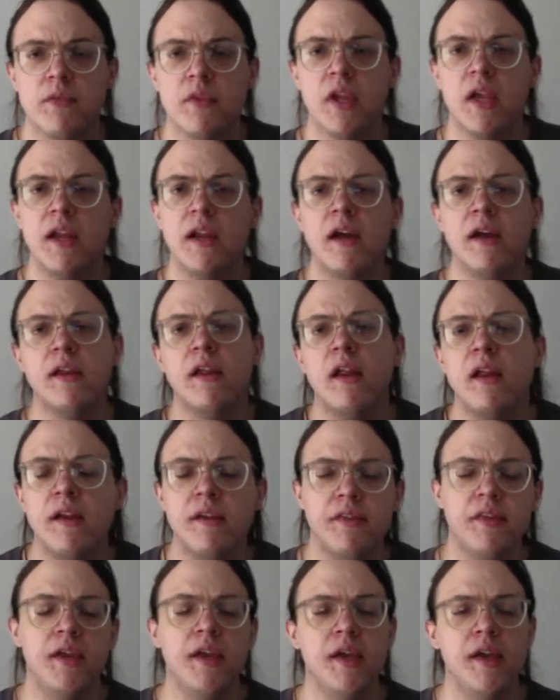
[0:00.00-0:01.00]
And I
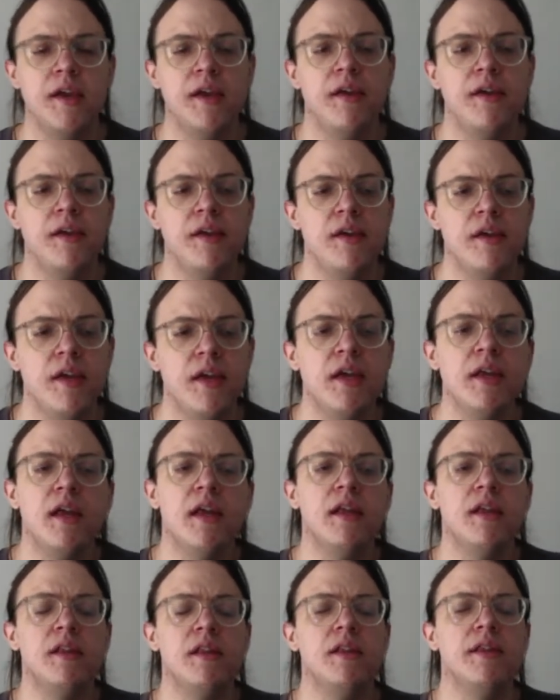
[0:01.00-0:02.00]
think
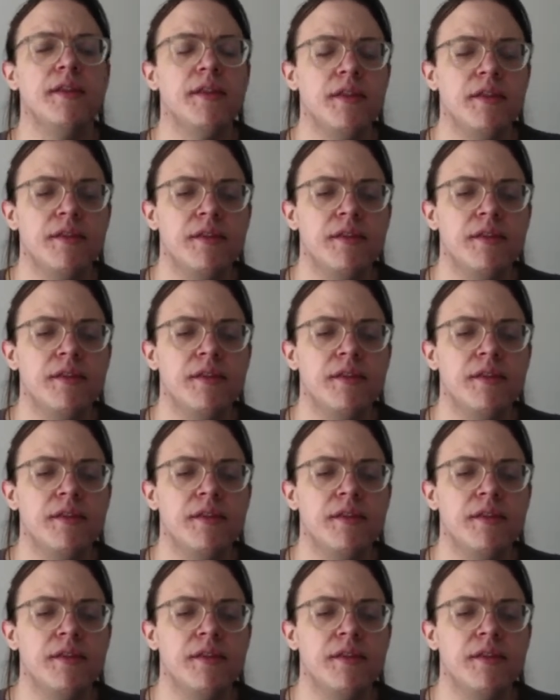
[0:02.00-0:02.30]
in